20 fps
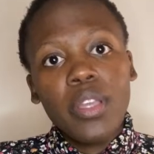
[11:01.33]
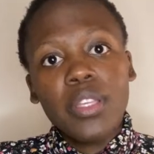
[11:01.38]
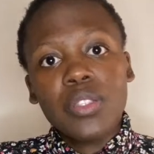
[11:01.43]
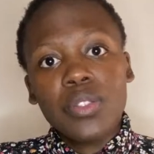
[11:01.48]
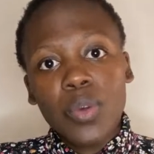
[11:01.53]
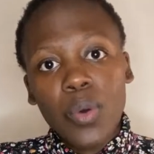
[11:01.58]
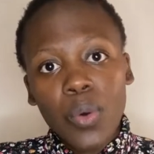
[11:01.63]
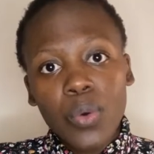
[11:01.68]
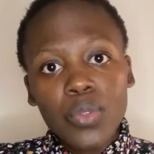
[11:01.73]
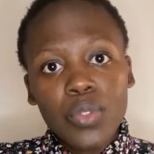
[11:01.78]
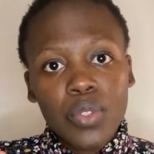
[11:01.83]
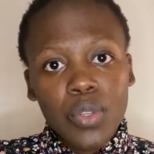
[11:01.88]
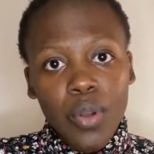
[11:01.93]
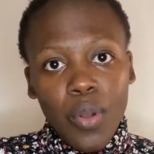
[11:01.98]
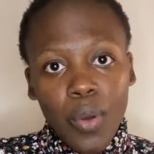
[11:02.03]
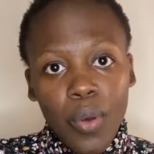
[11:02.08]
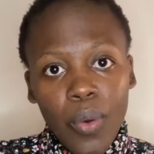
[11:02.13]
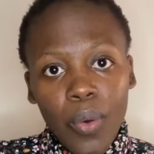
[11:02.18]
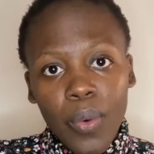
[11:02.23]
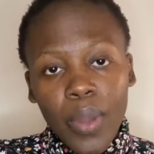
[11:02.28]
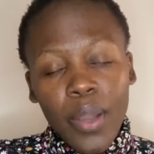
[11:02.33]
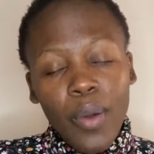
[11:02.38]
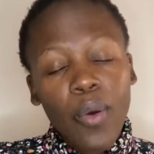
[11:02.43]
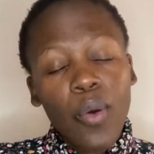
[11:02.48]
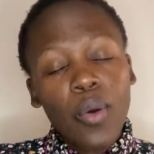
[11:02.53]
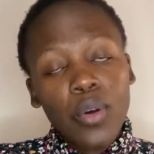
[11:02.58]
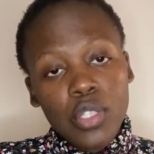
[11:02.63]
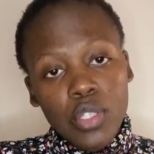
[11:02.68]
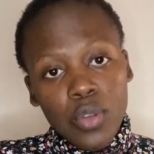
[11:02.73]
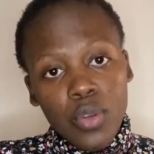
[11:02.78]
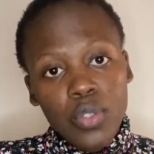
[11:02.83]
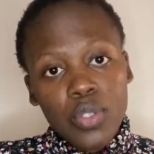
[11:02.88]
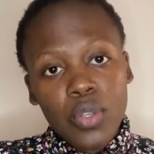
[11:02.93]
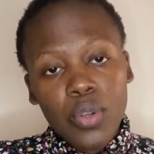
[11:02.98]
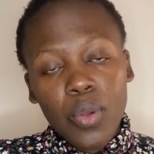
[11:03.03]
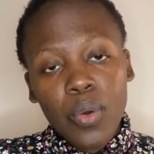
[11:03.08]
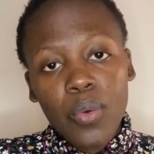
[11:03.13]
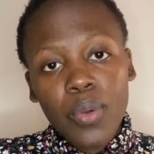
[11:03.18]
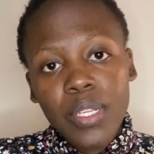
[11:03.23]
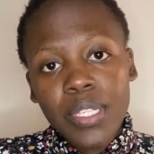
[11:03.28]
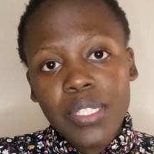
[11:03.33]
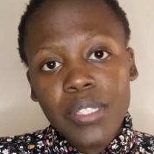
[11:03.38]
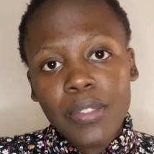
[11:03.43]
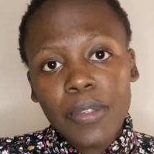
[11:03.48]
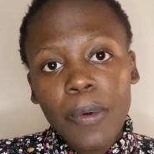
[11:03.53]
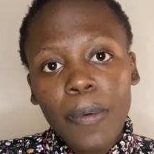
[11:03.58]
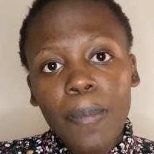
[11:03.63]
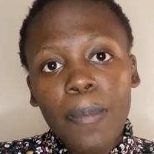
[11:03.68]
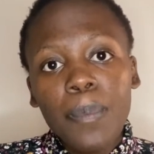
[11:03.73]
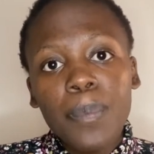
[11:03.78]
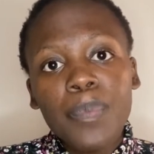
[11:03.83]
so slow or so slowly, so